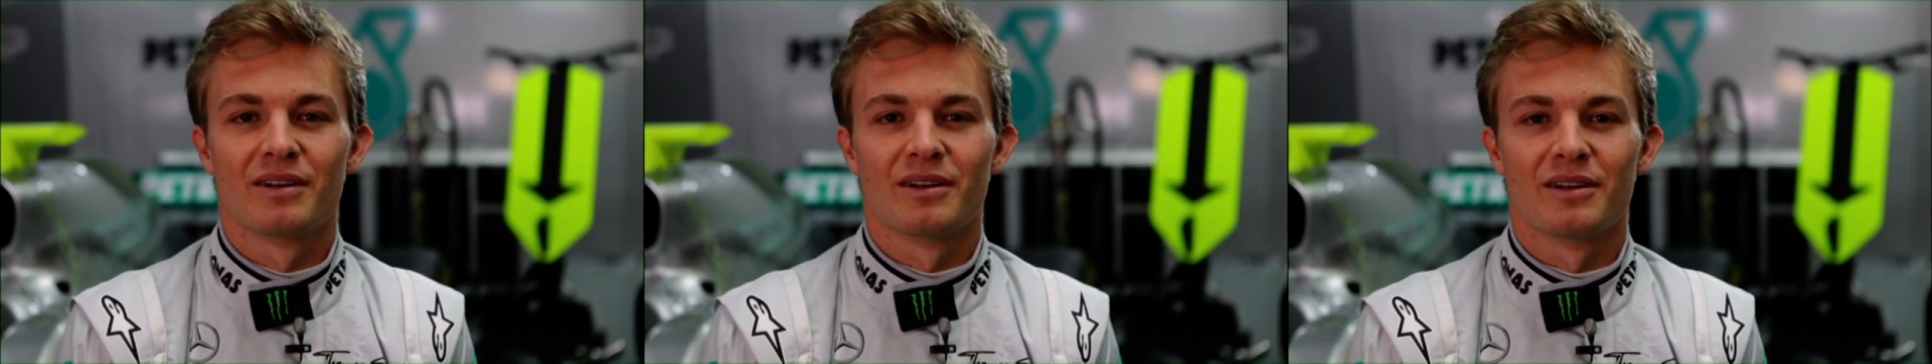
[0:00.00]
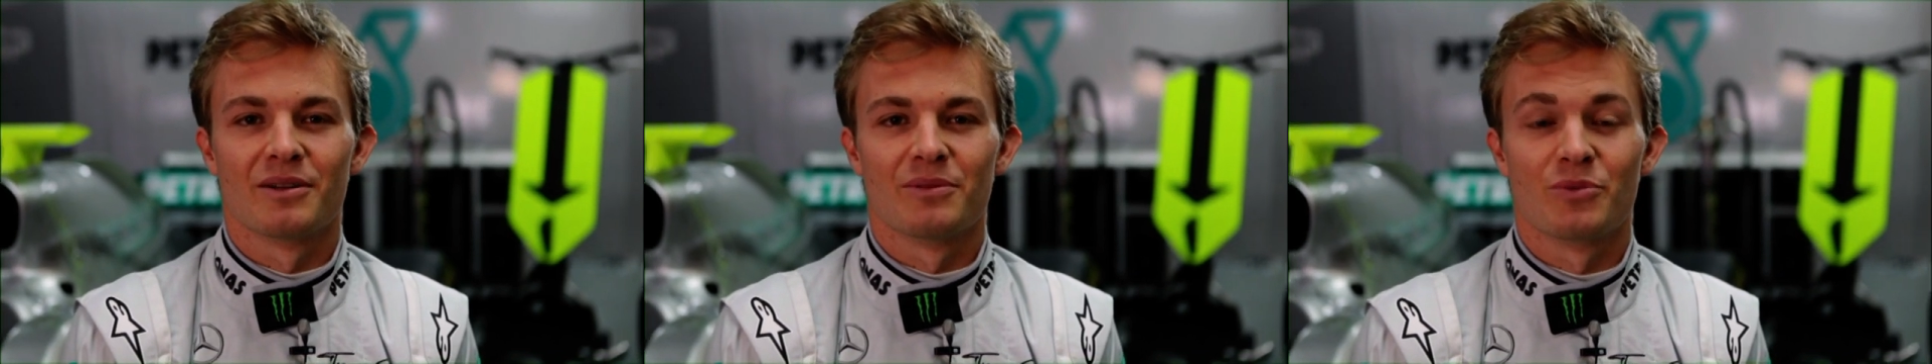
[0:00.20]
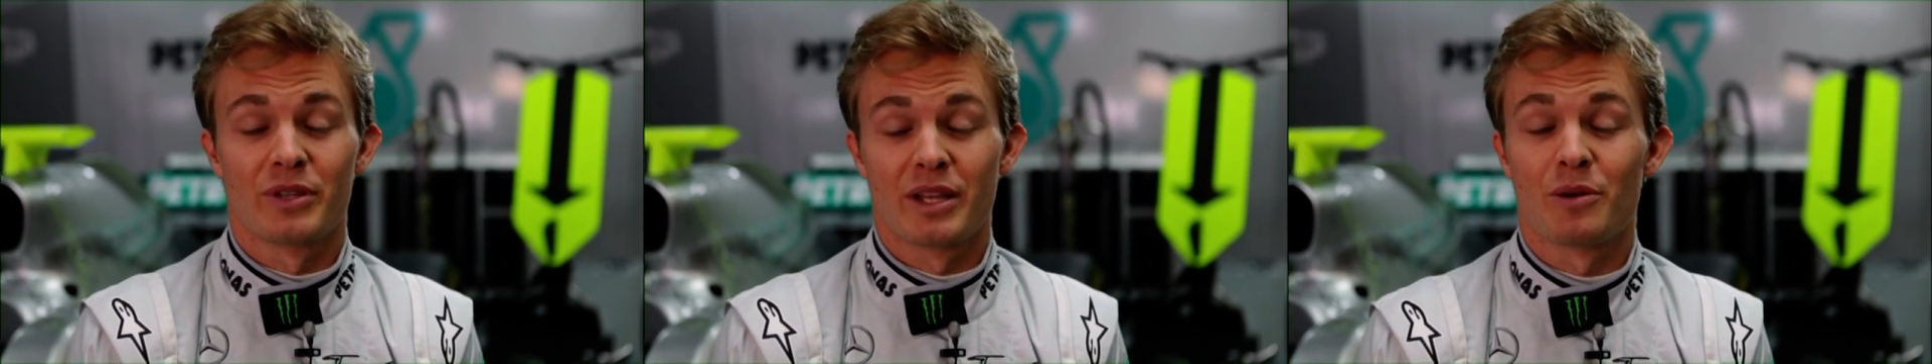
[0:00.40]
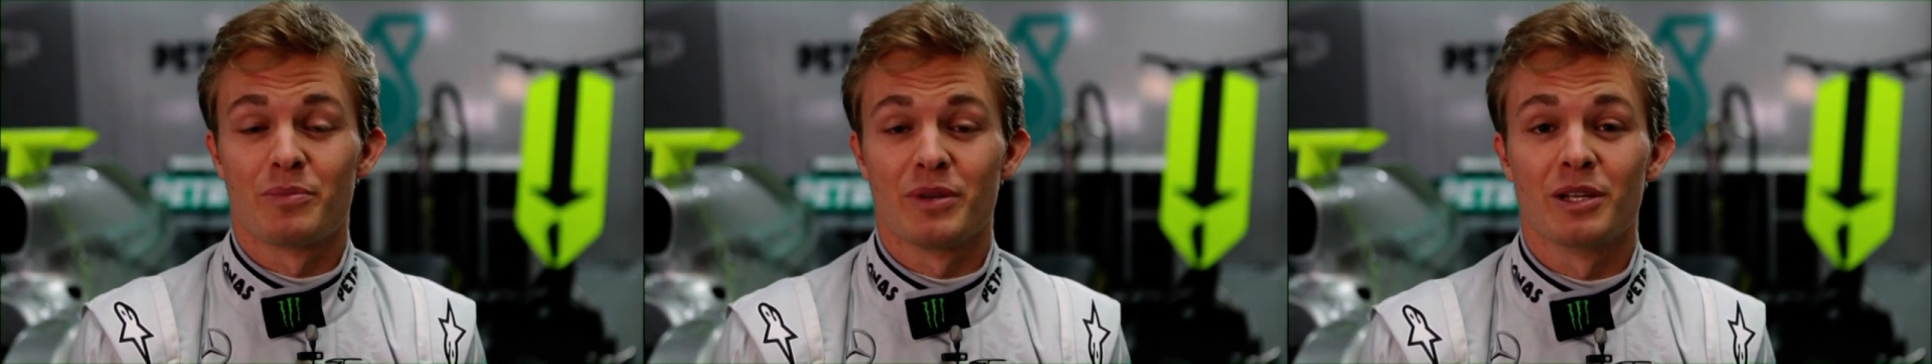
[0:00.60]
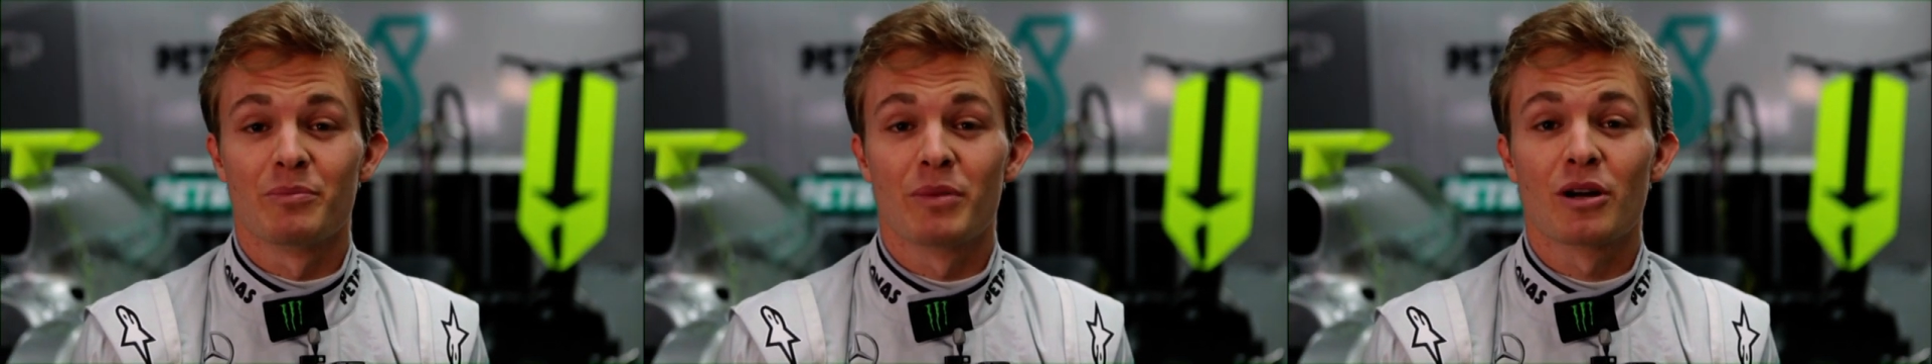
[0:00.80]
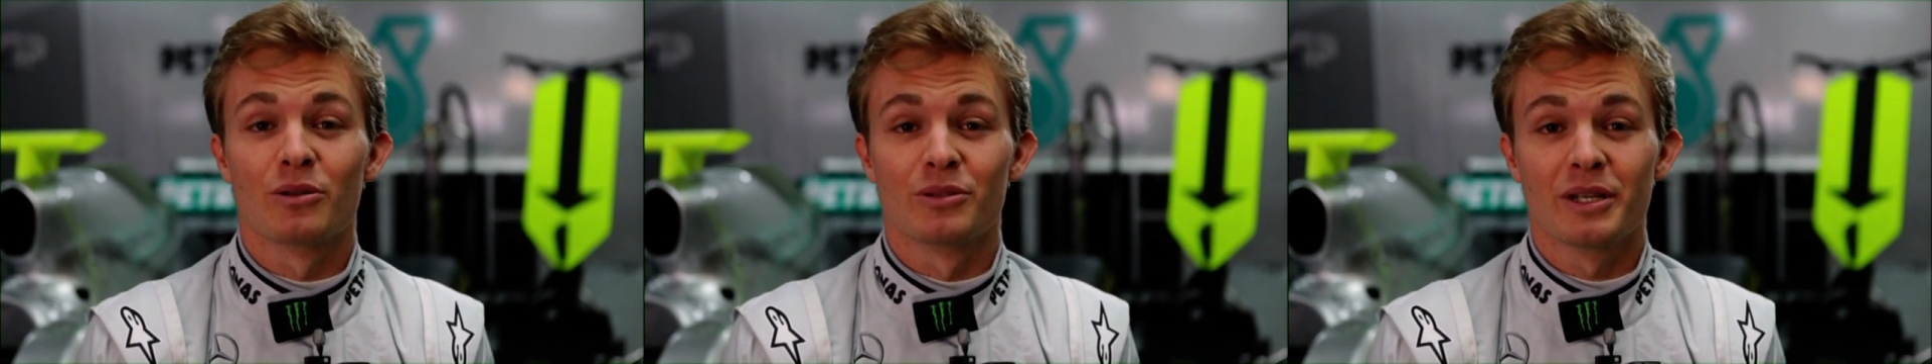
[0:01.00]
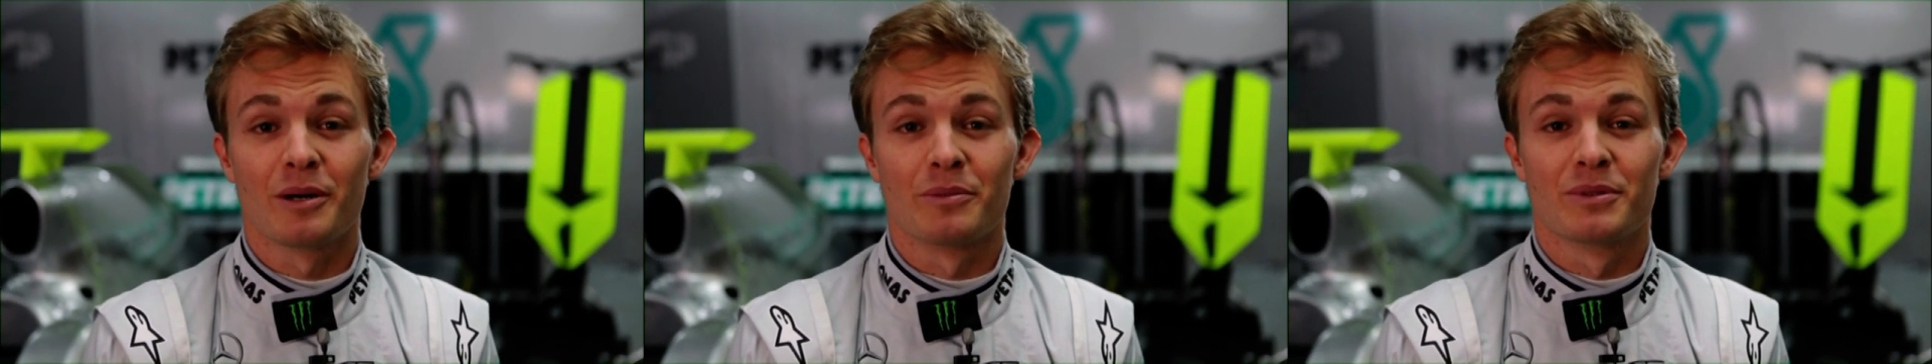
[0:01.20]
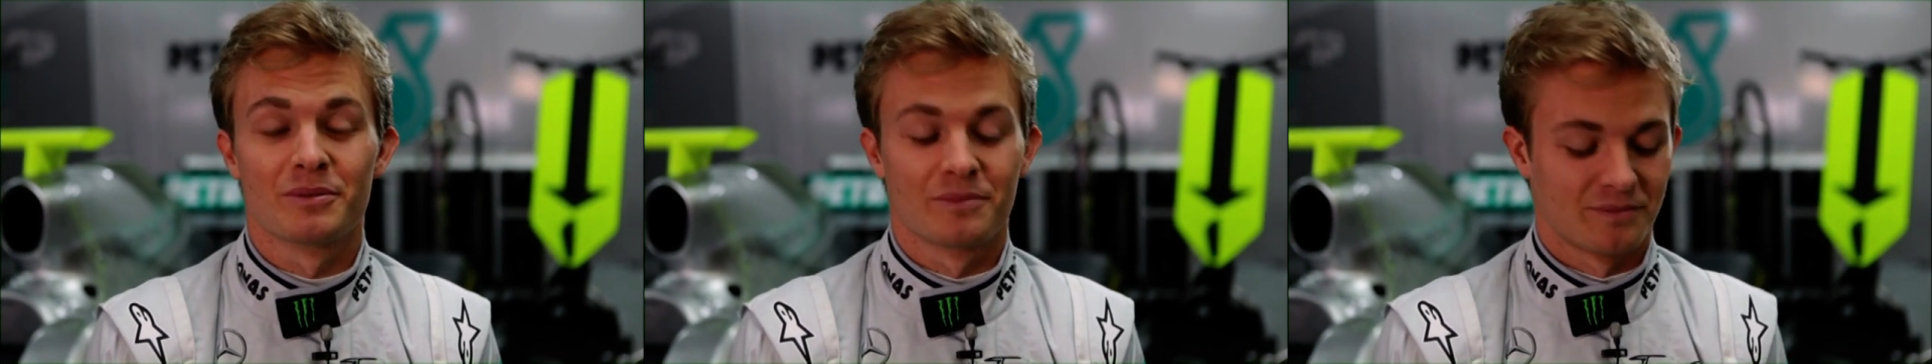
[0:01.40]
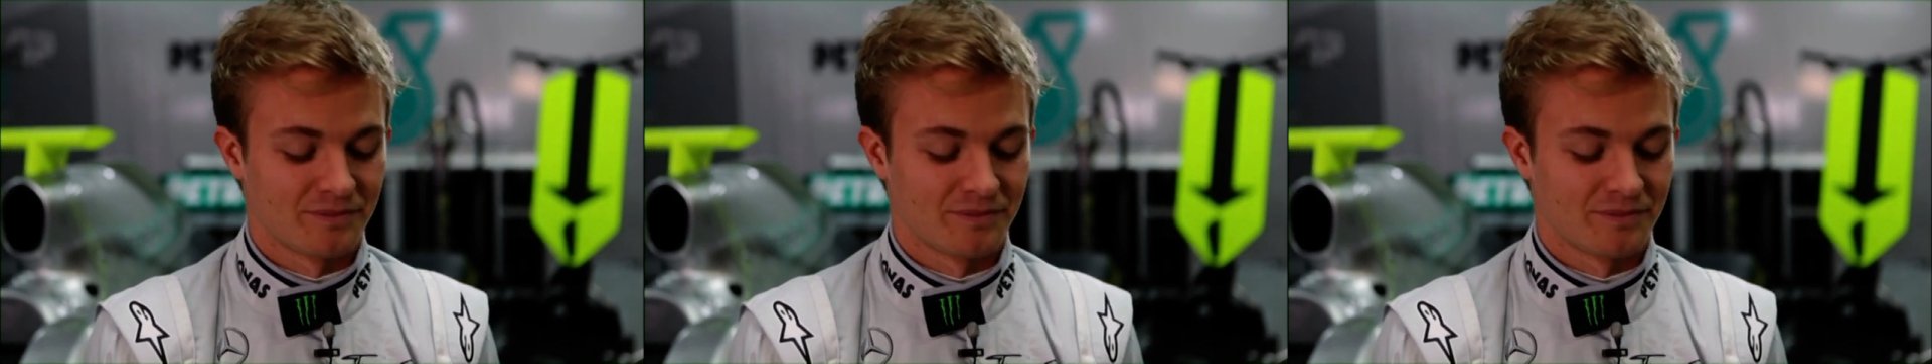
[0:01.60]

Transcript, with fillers: um, without being buckled up.